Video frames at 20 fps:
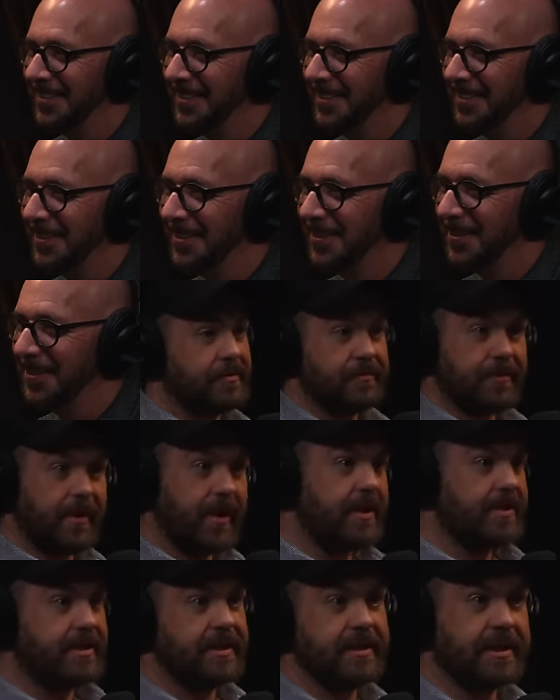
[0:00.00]
you know the
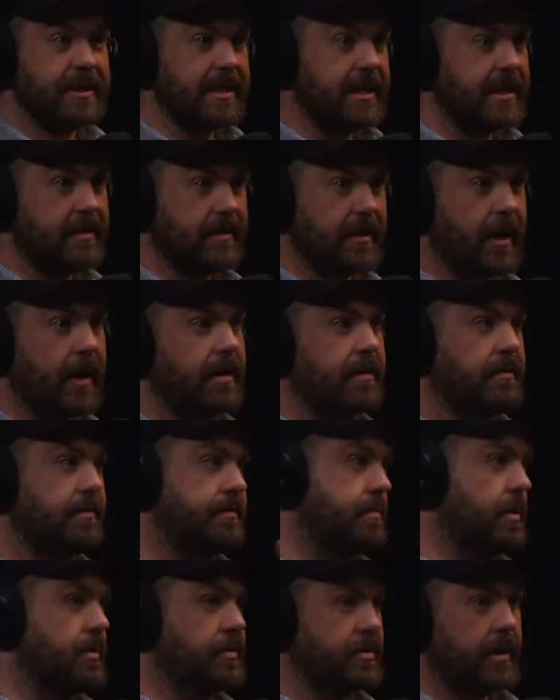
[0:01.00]
first is the kind
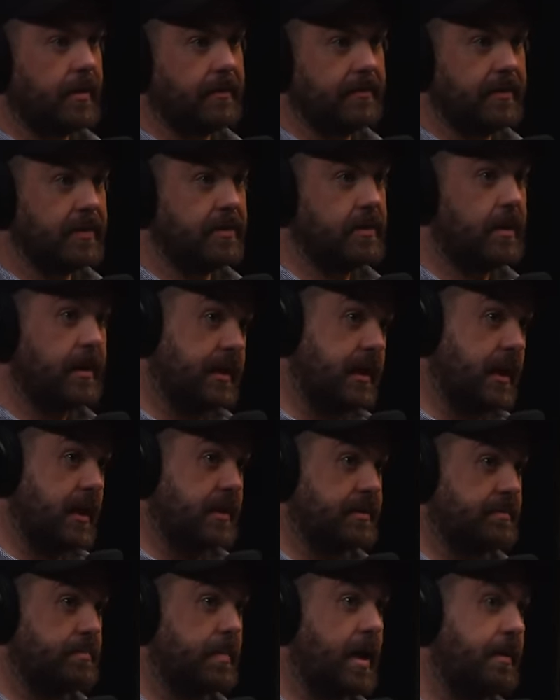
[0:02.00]
of most obvious like
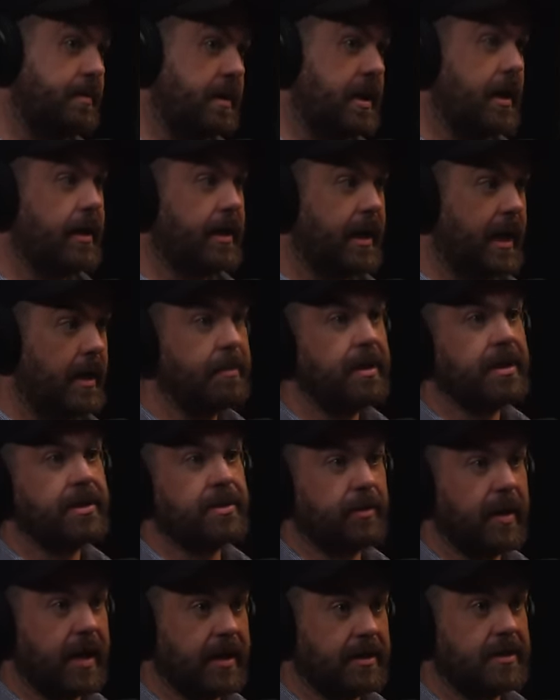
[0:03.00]
yes maybe i am
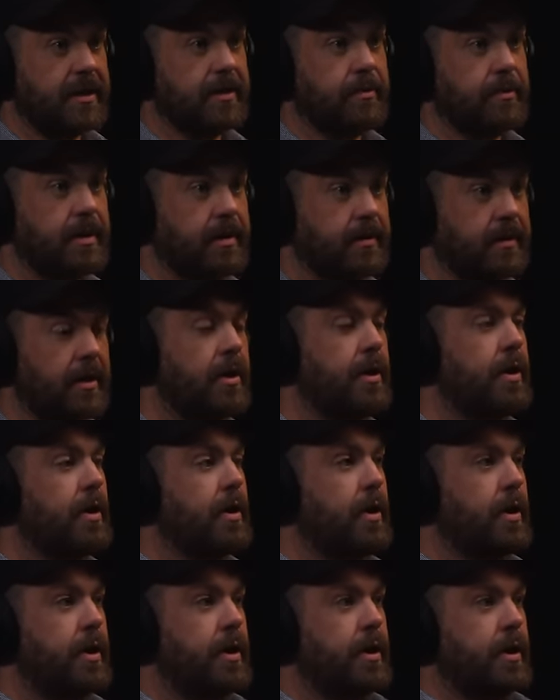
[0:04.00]
interacting with
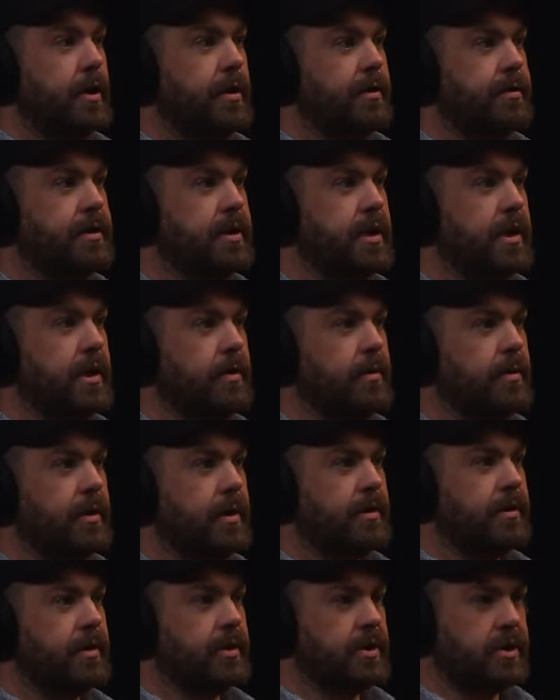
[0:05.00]
you know
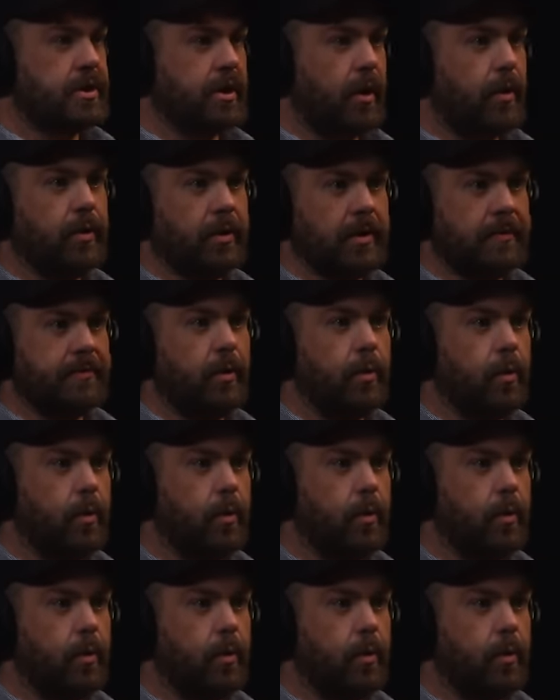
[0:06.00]
the soul of a